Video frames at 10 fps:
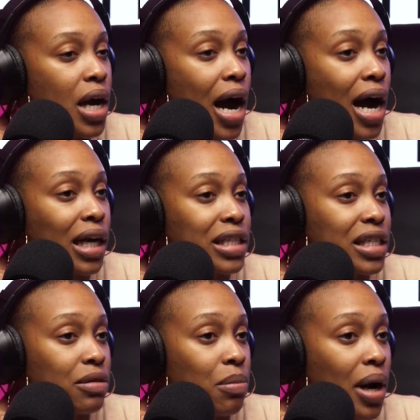I
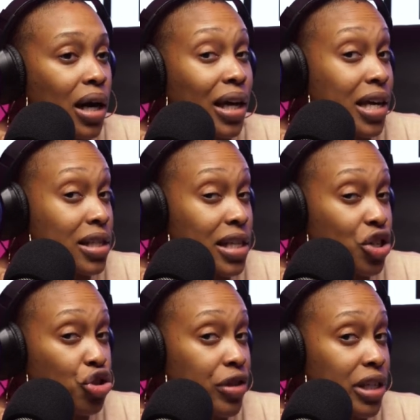did my
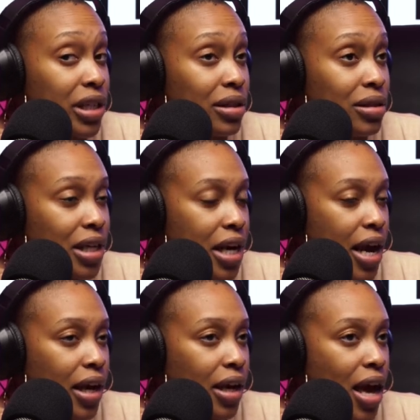Ancestry
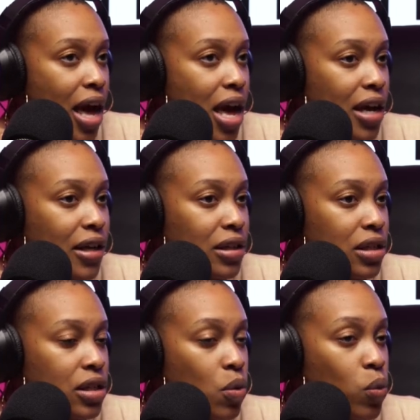DNA,
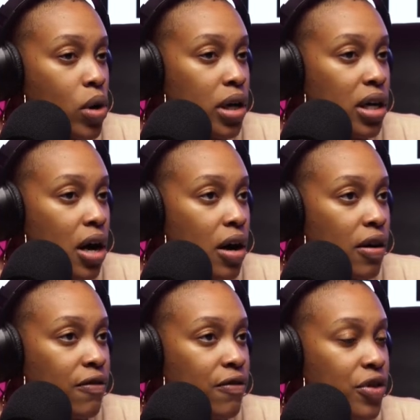and one
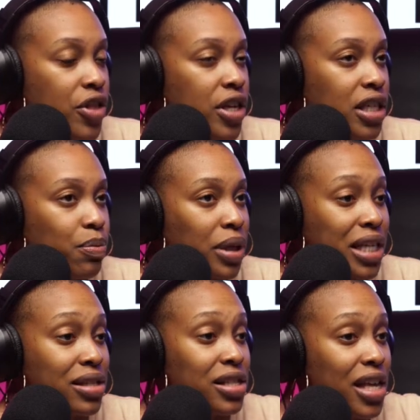of the
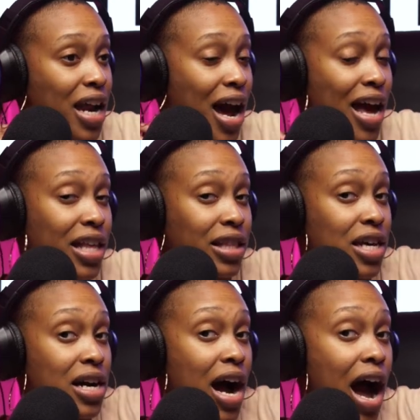places that had
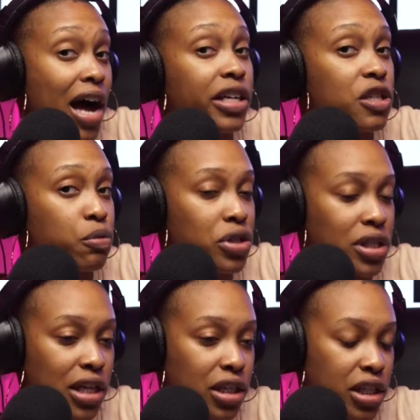the highest
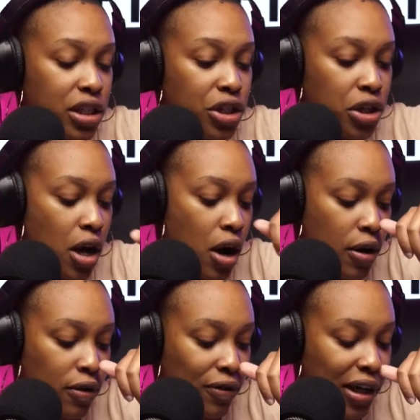percentage
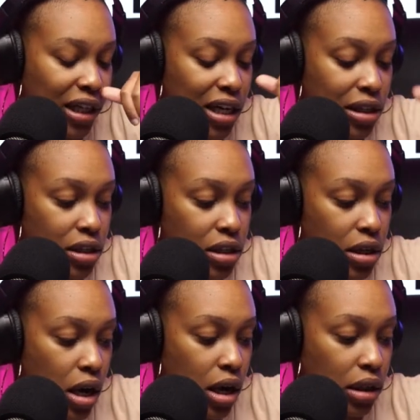of, I guess,
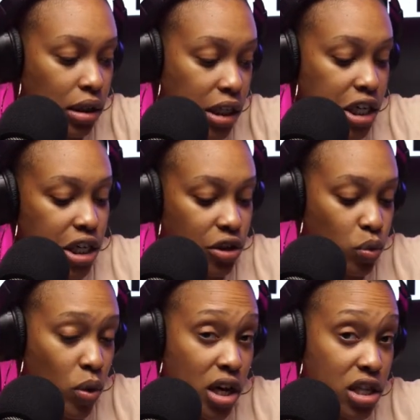lineage
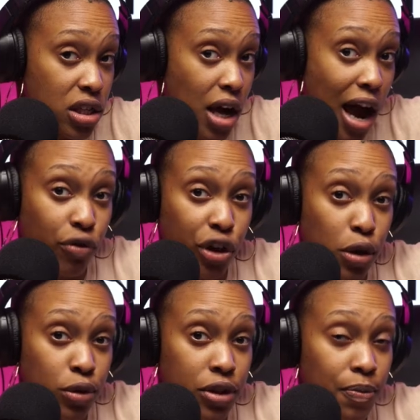was Ivory Coast.